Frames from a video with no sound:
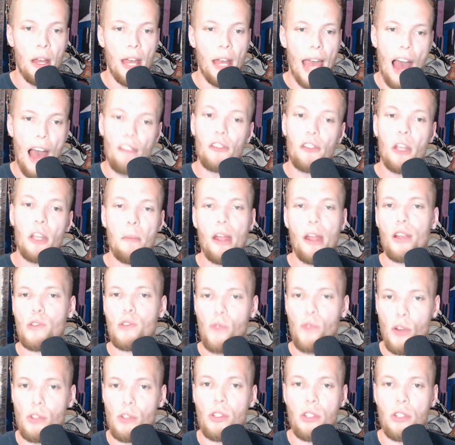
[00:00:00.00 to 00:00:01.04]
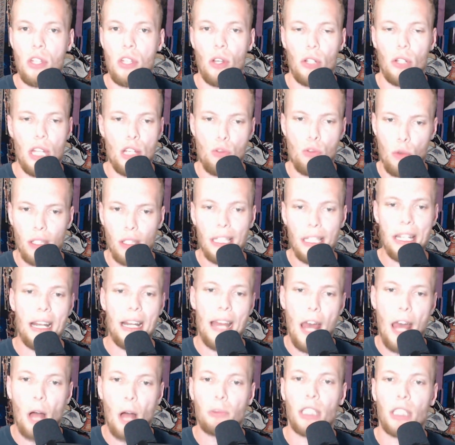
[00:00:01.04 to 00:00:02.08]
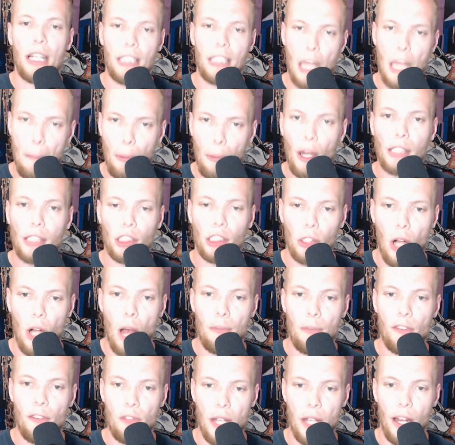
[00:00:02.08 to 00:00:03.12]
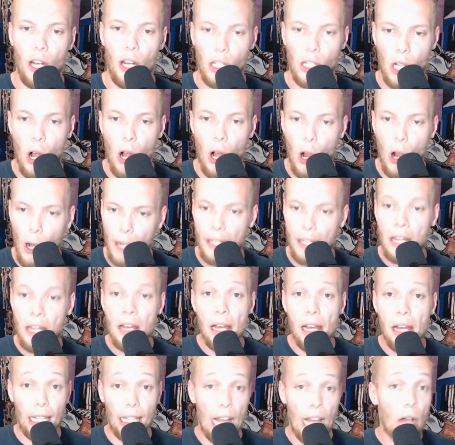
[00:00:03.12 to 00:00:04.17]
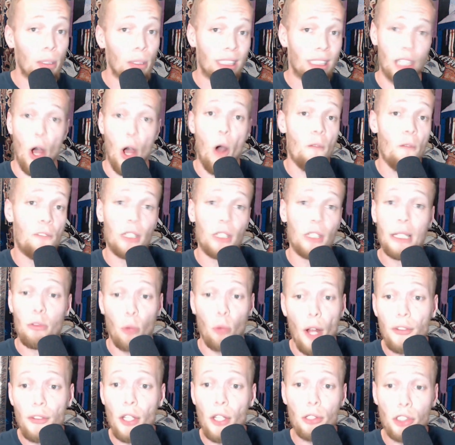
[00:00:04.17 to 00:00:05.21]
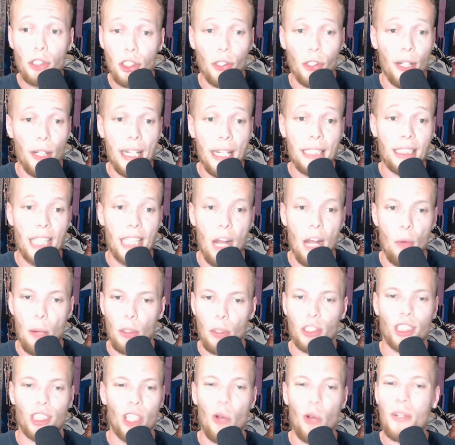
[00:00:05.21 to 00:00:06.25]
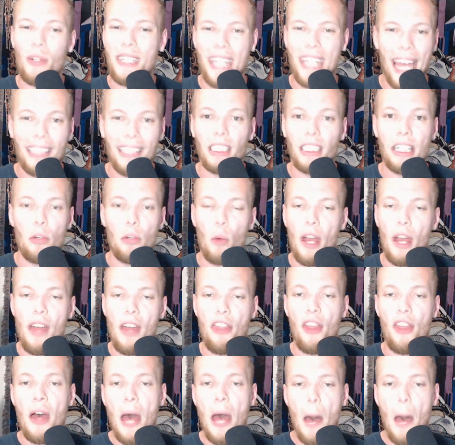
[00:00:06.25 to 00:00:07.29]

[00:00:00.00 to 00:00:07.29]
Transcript: Alvin Kamara's versatility is really going to help take that pressure off of Derek Carr and allow us to hopefully run those screens that we were so deadly with.